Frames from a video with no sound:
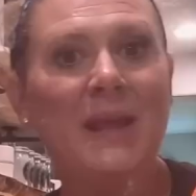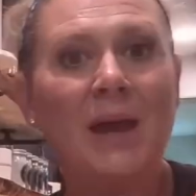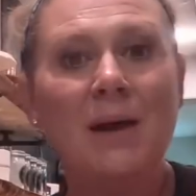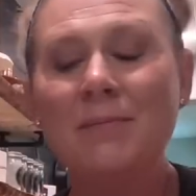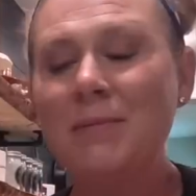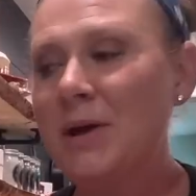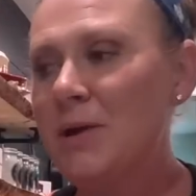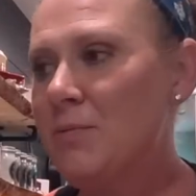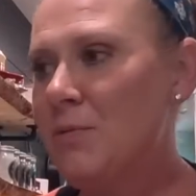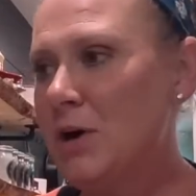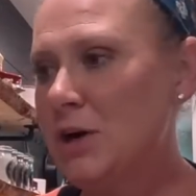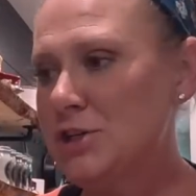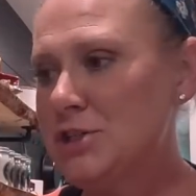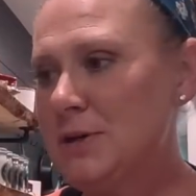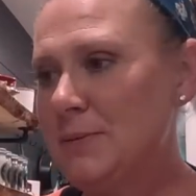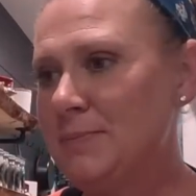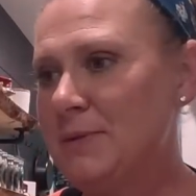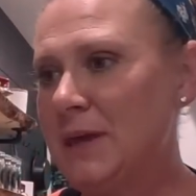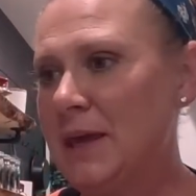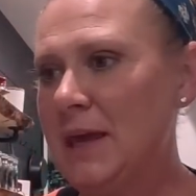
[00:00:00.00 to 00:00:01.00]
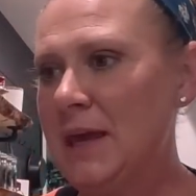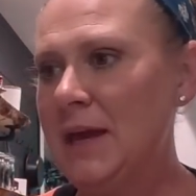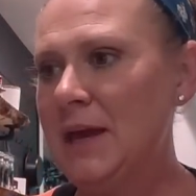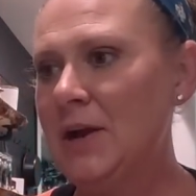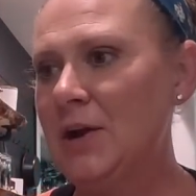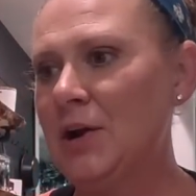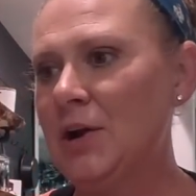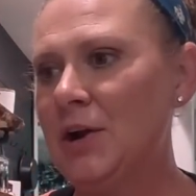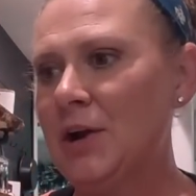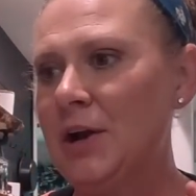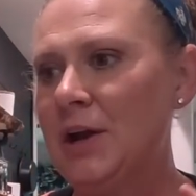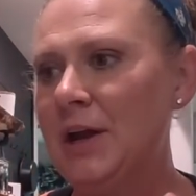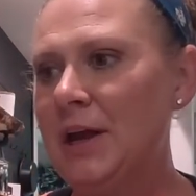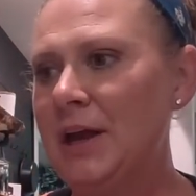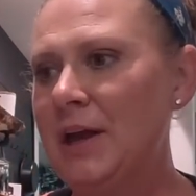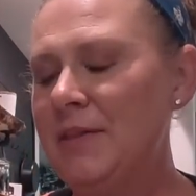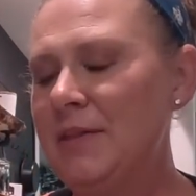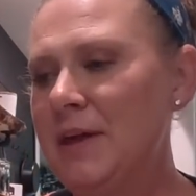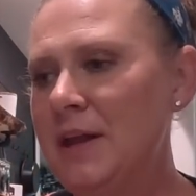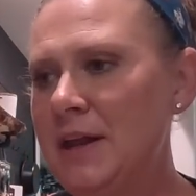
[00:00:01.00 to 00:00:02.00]
I'm gonna wash up the canner,
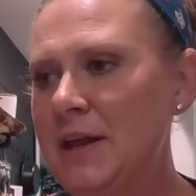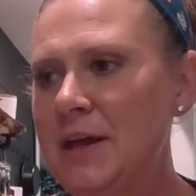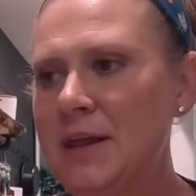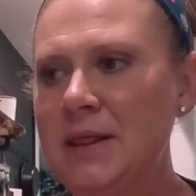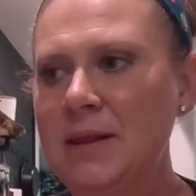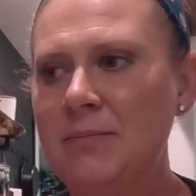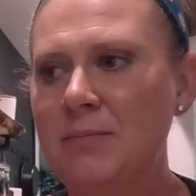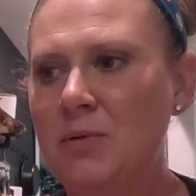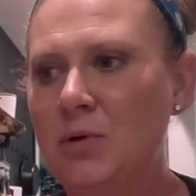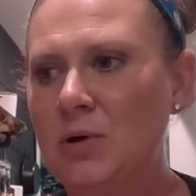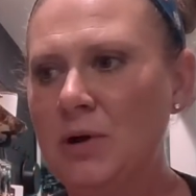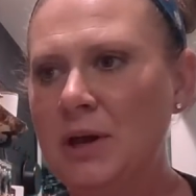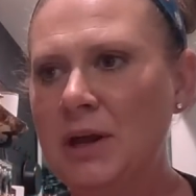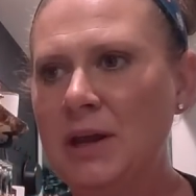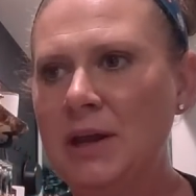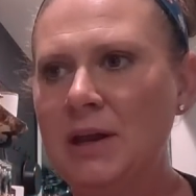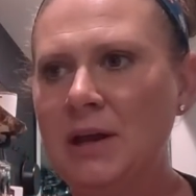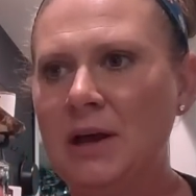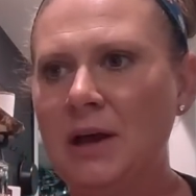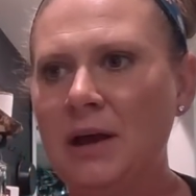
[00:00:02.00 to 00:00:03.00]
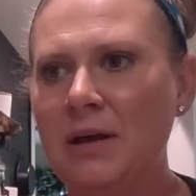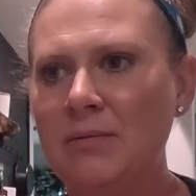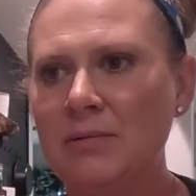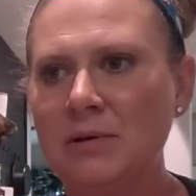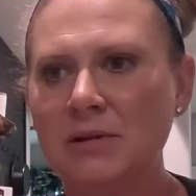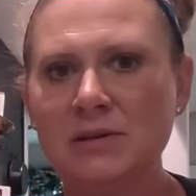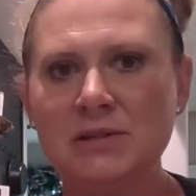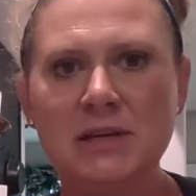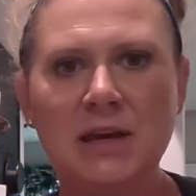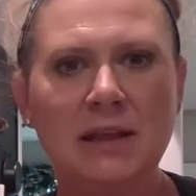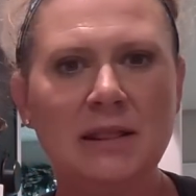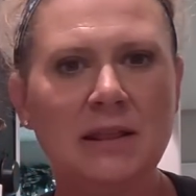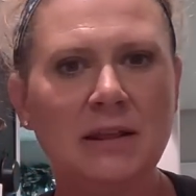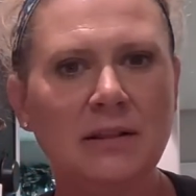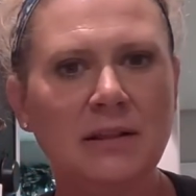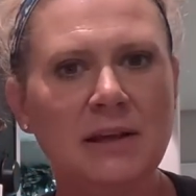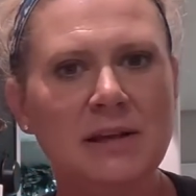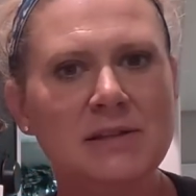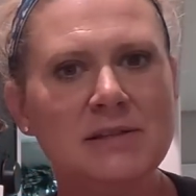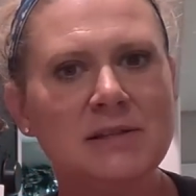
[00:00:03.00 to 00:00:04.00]
and then in the morning I will take the
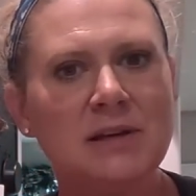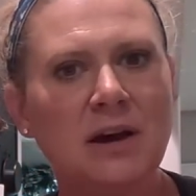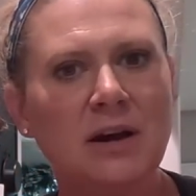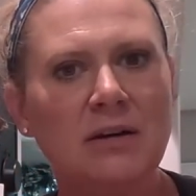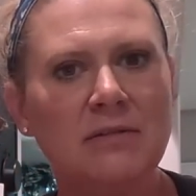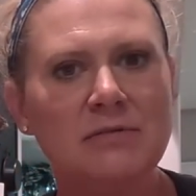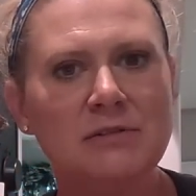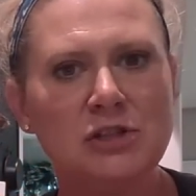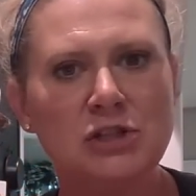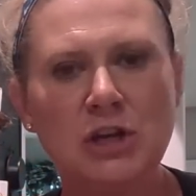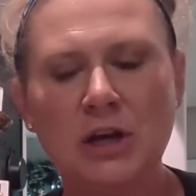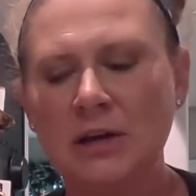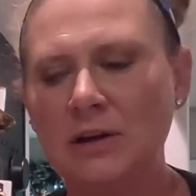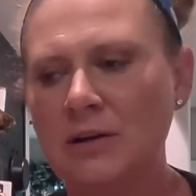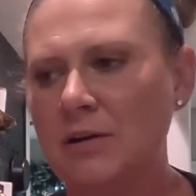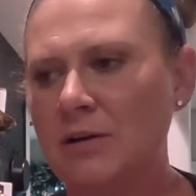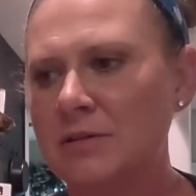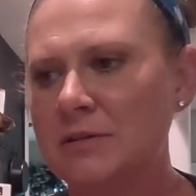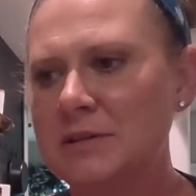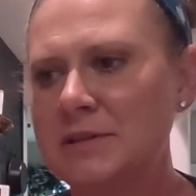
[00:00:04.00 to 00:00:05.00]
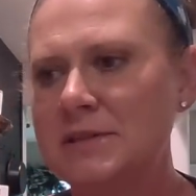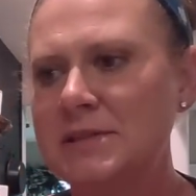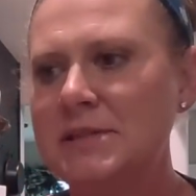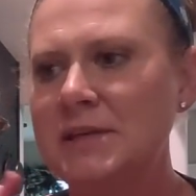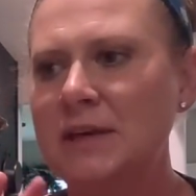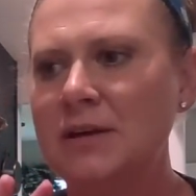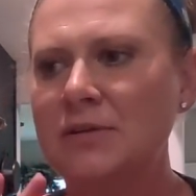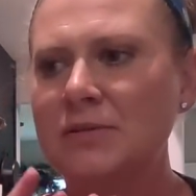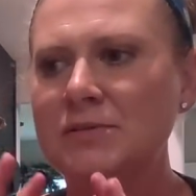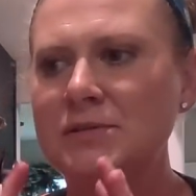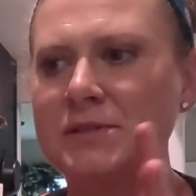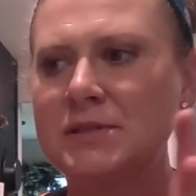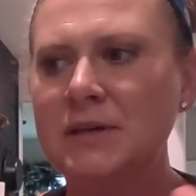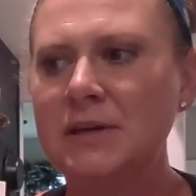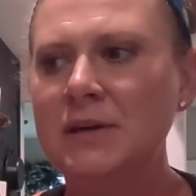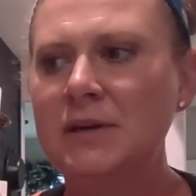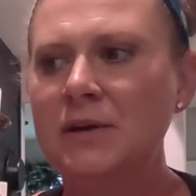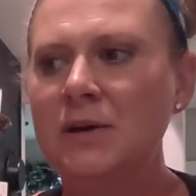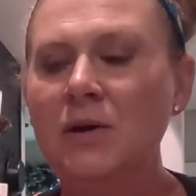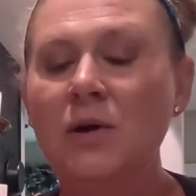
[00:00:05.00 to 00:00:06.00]
lids off, check all the seals,
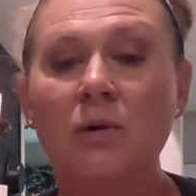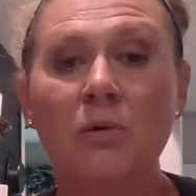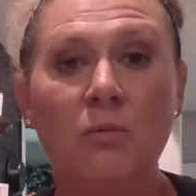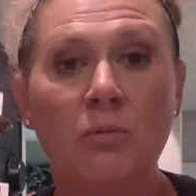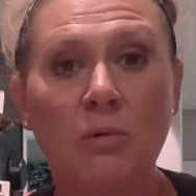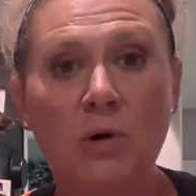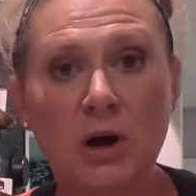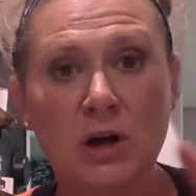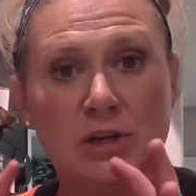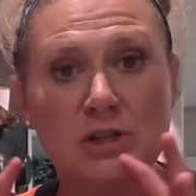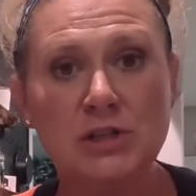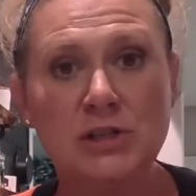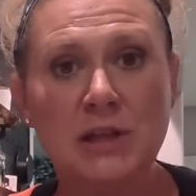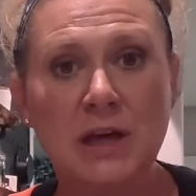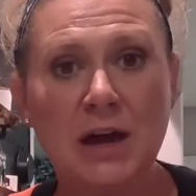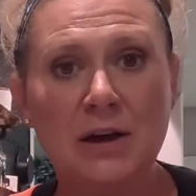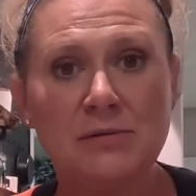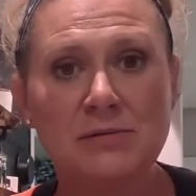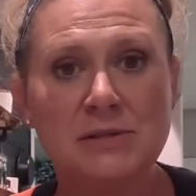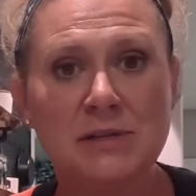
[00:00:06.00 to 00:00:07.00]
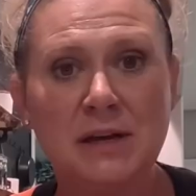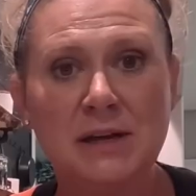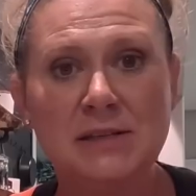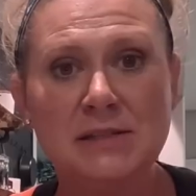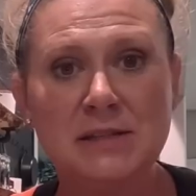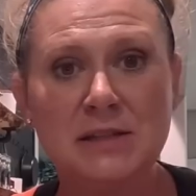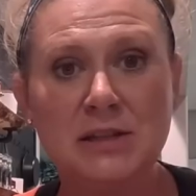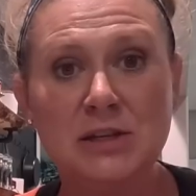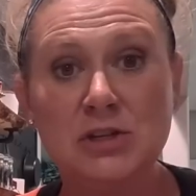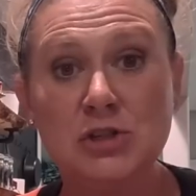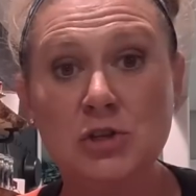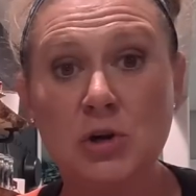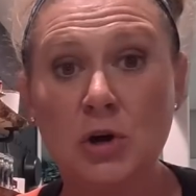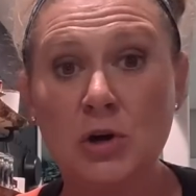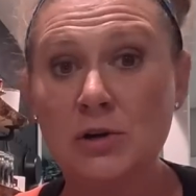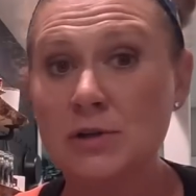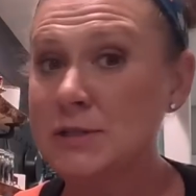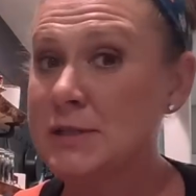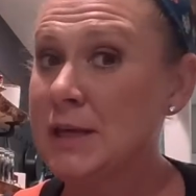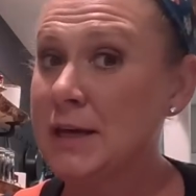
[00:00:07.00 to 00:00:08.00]
wash the outsides of the
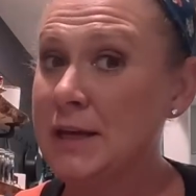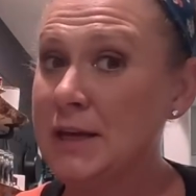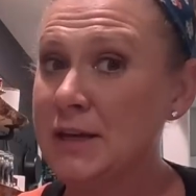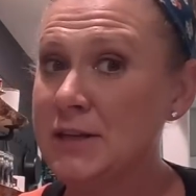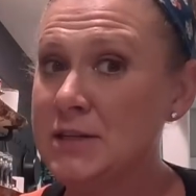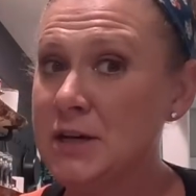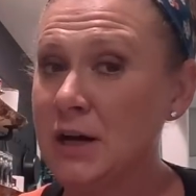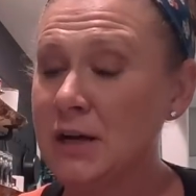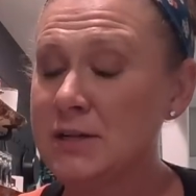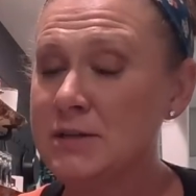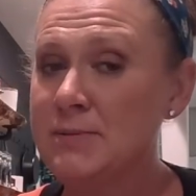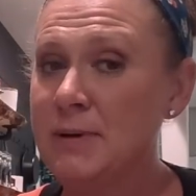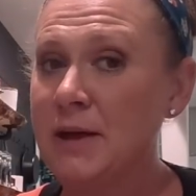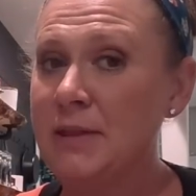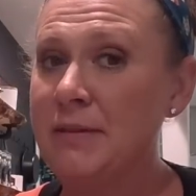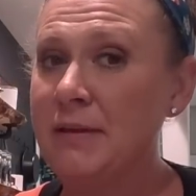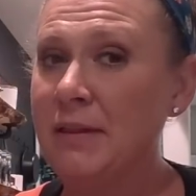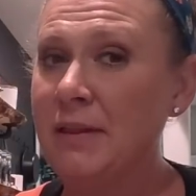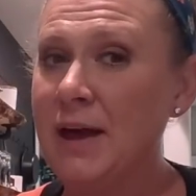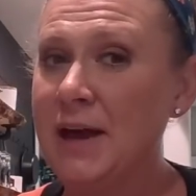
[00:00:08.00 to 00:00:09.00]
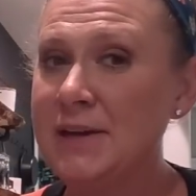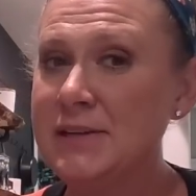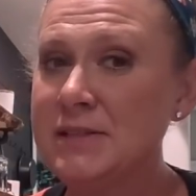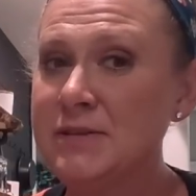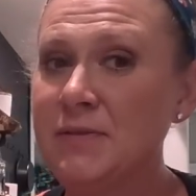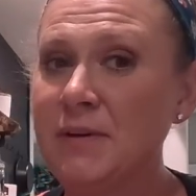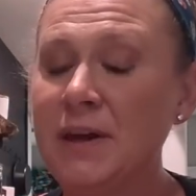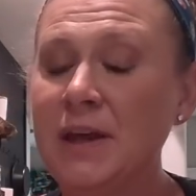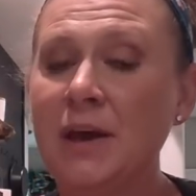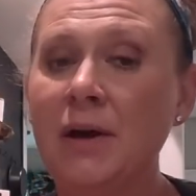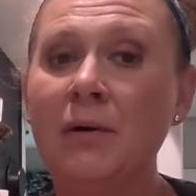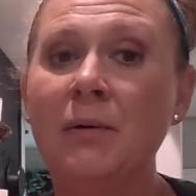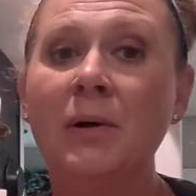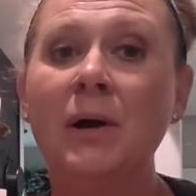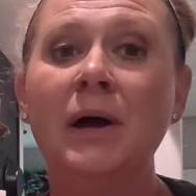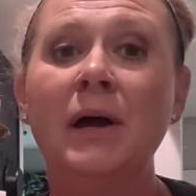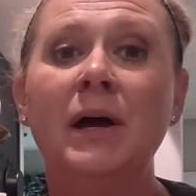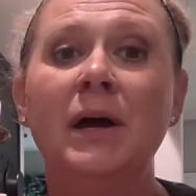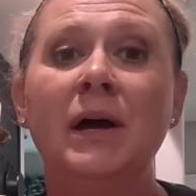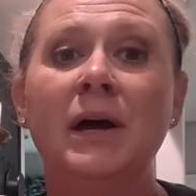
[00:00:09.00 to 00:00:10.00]
jars like I talked about in the last video.
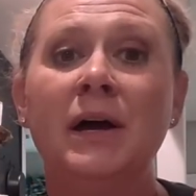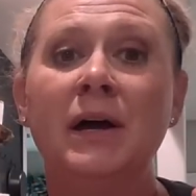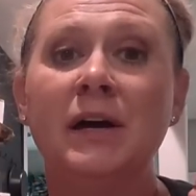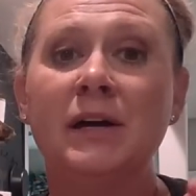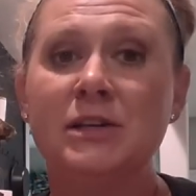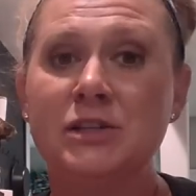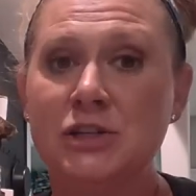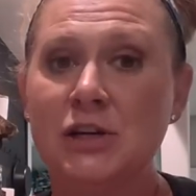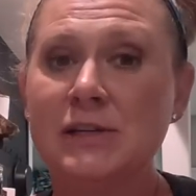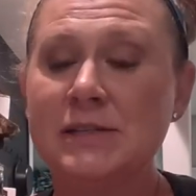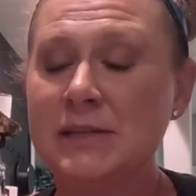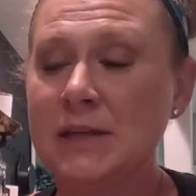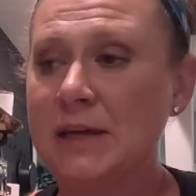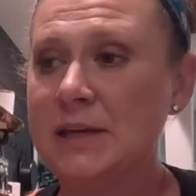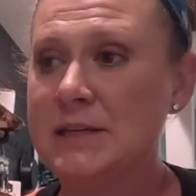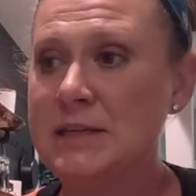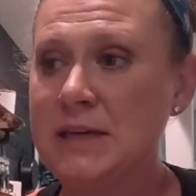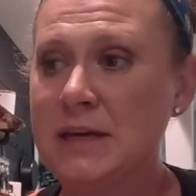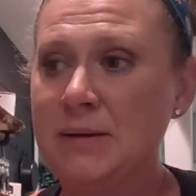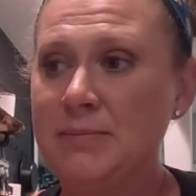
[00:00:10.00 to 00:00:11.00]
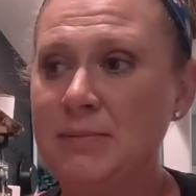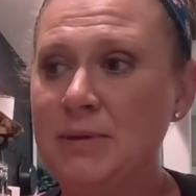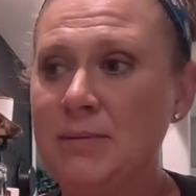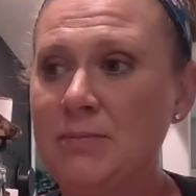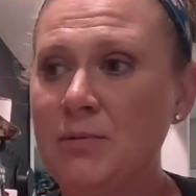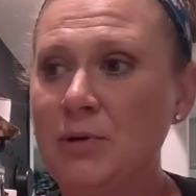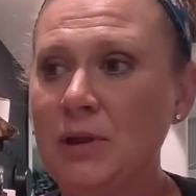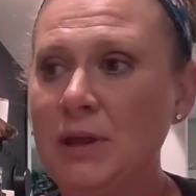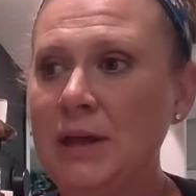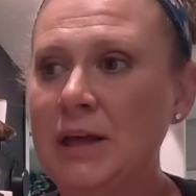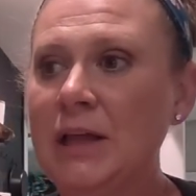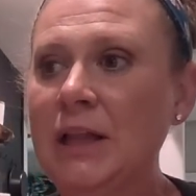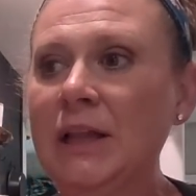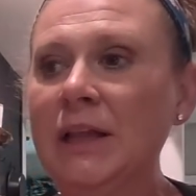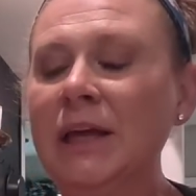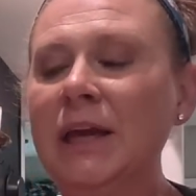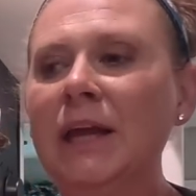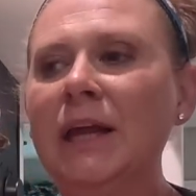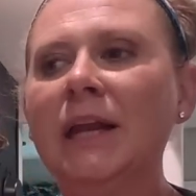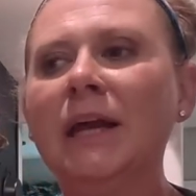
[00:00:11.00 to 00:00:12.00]
Just like to keep them really
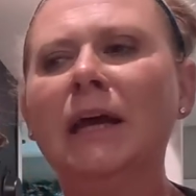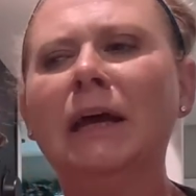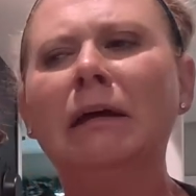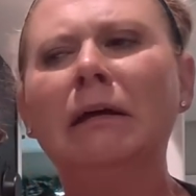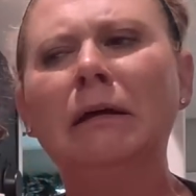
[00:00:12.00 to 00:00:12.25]
clean.